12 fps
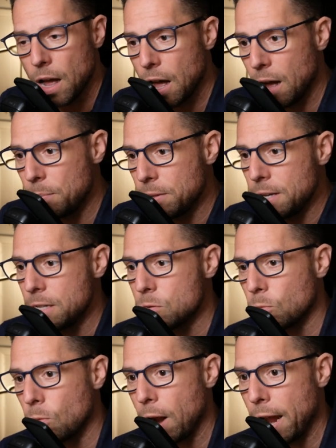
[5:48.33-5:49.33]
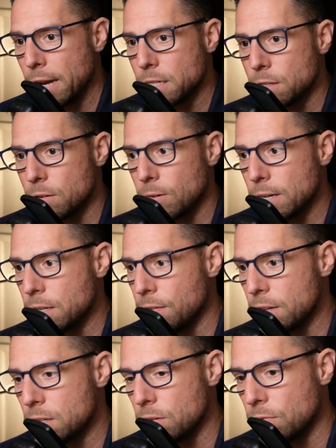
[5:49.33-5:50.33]
Uh, please write the rest
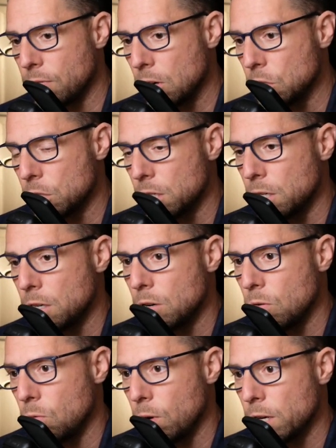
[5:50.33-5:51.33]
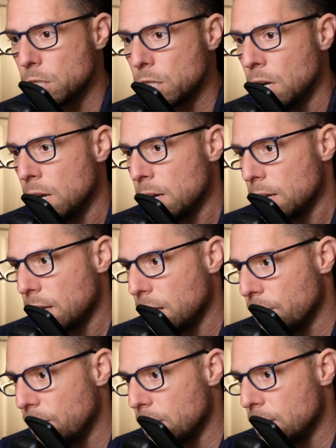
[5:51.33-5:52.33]
of this function, which
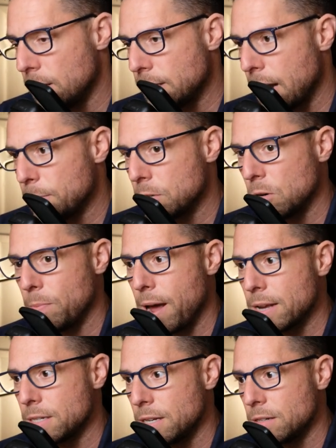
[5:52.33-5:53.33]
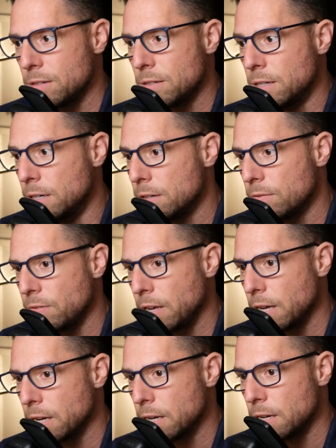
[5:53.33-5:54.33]
given a time zone passed in
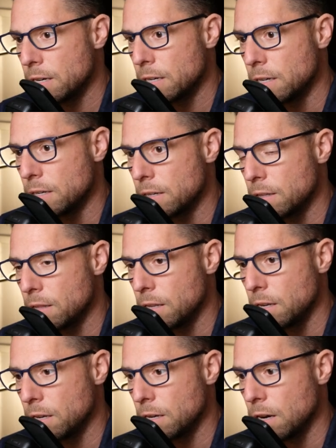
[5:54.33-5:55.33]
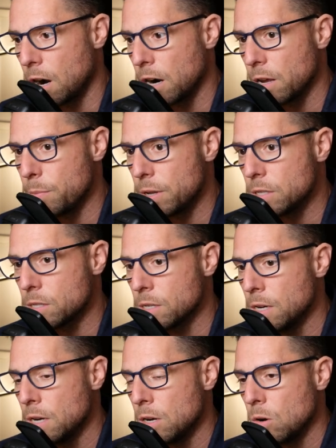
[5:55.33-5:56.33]
via the arguments
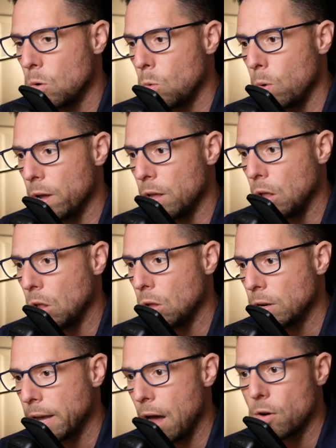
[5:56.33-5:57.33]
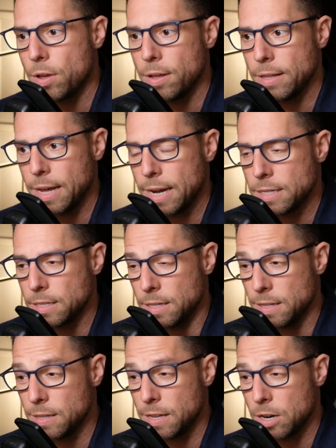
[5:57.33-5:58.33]
will calculate
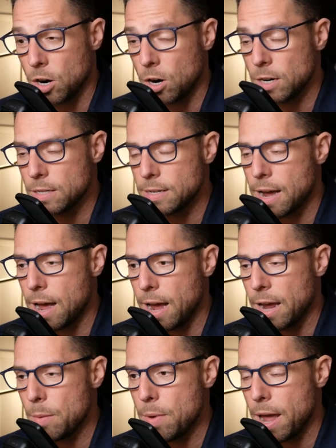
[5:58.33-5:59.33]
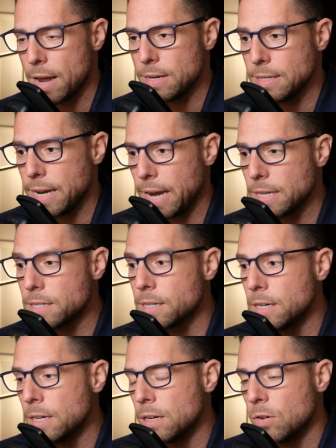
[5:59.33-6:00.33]
the current time and date
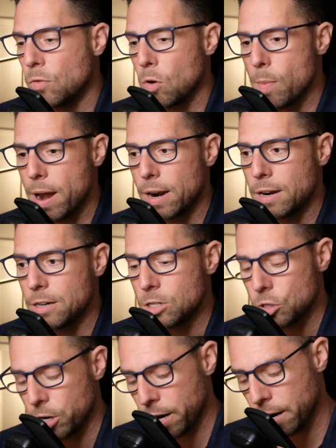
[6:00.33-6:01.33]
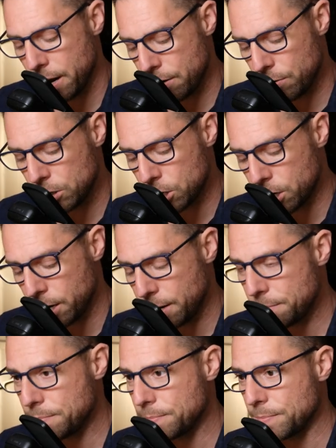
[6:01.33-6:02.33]
format it in a string, and return it.